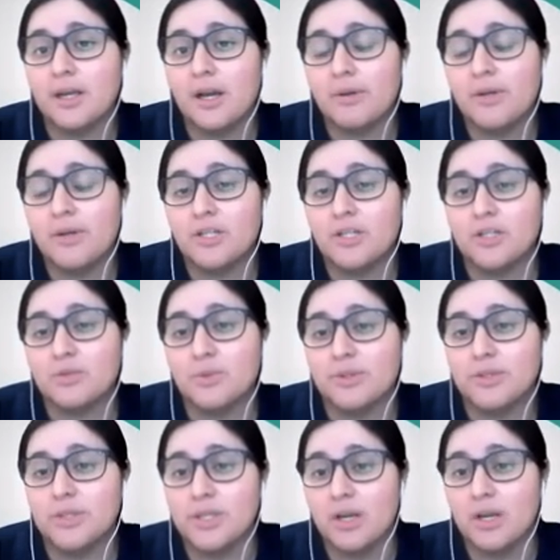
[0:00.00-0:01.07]
accommodations with
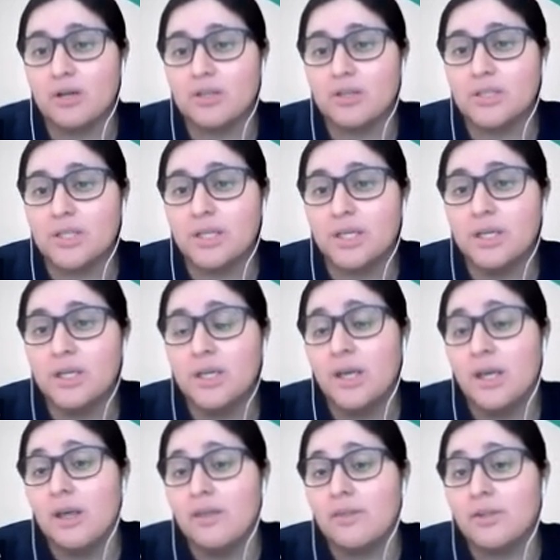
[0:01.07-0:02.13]
the DRC.
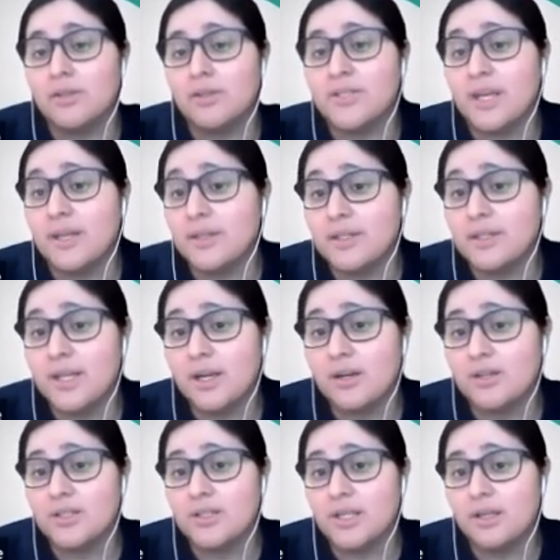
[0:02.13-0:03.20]
They'll send the
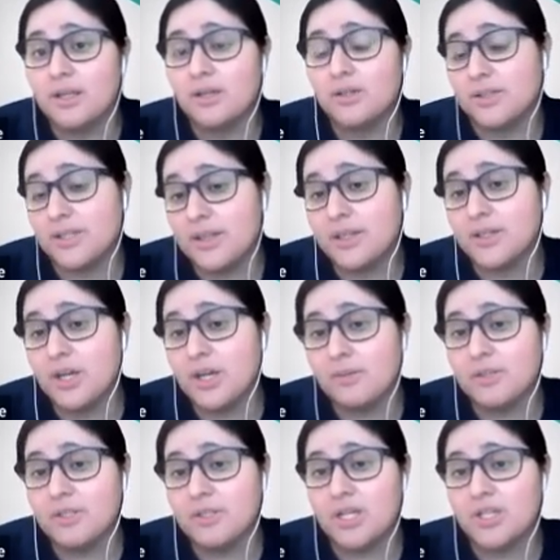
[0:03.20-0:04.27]
DRC uh, send the
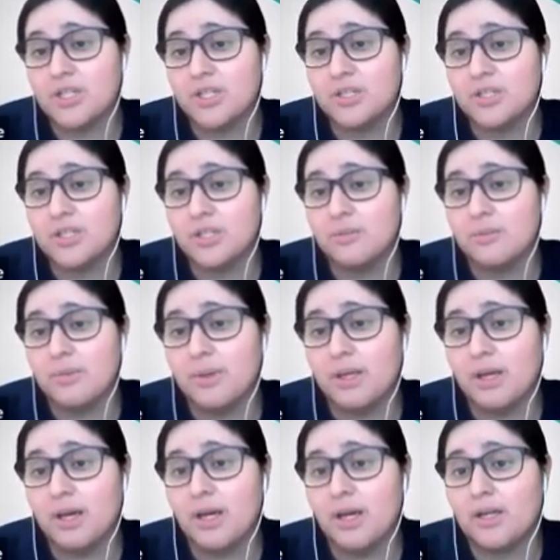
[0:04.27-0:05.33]
documentation to the
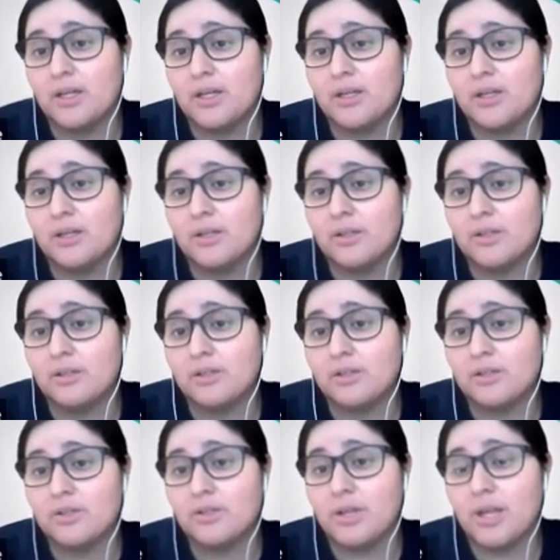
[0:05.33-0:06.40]
uh,
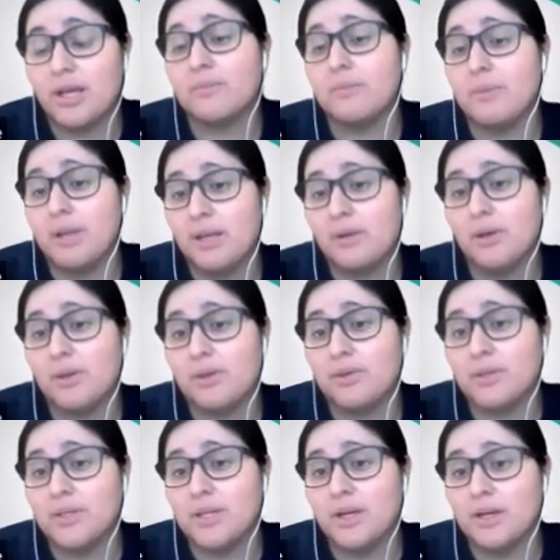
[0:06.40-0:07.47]
and meet with
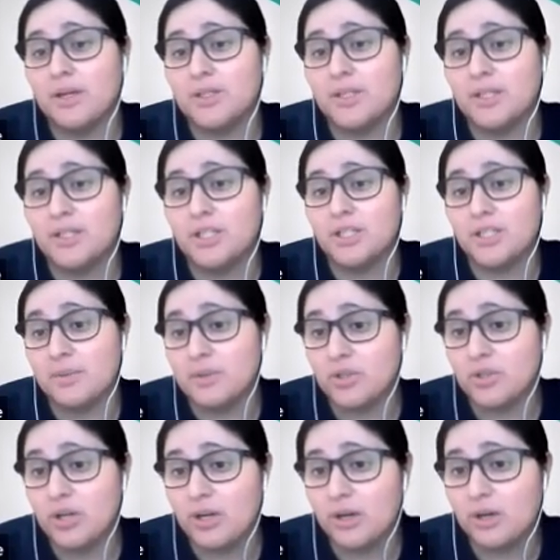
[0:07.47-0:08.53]
the DRC to
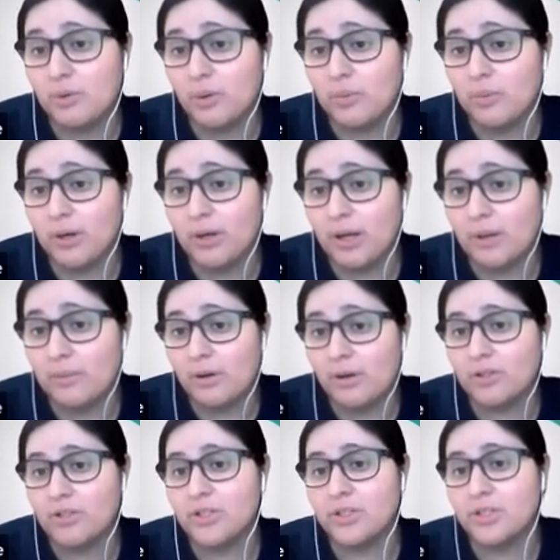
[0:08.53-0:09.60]
demonstrate appropriate
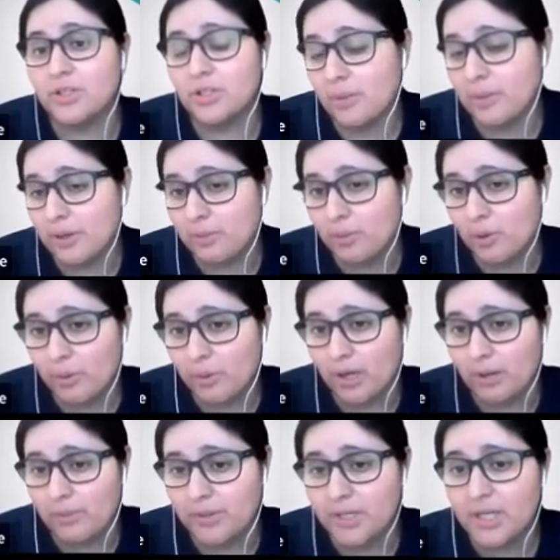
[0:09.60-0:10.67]
or to determine appropriate
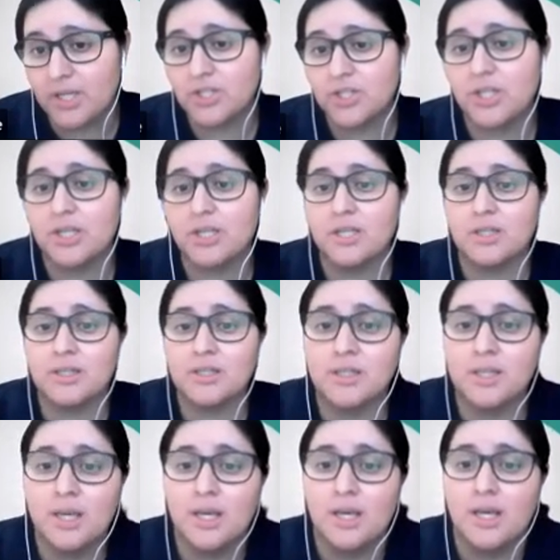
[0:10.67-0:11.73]
accommodations,
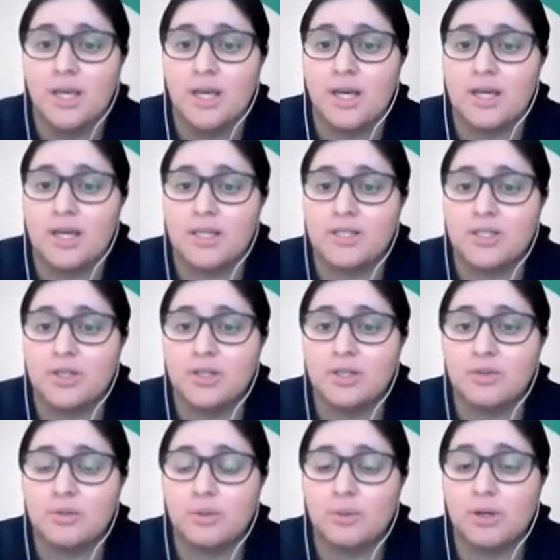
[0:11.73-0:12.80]
uh,
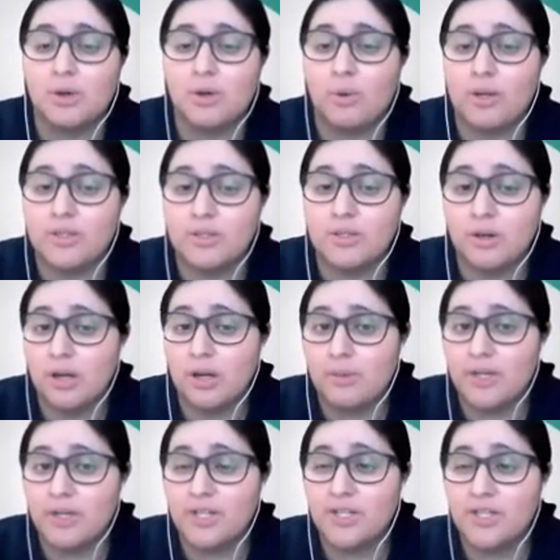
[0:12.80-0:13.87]
students will request their
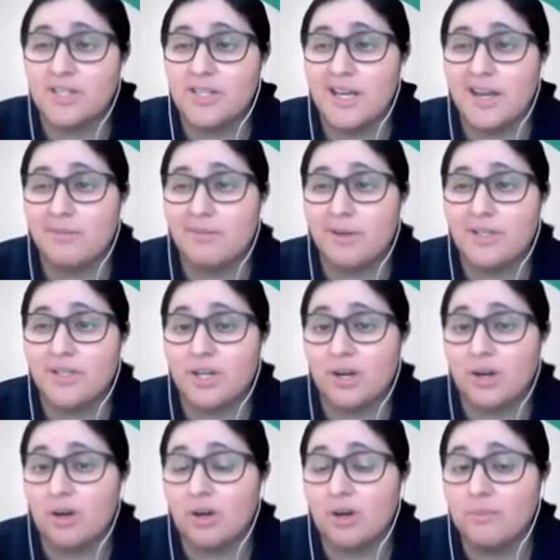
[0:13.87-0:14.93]
accommodations every
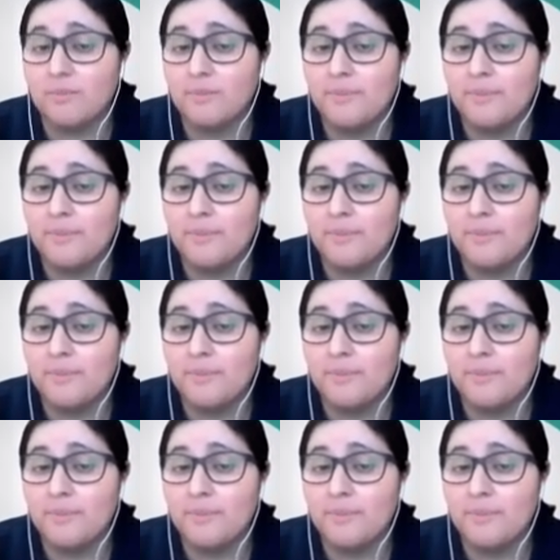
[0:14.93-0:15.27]
term.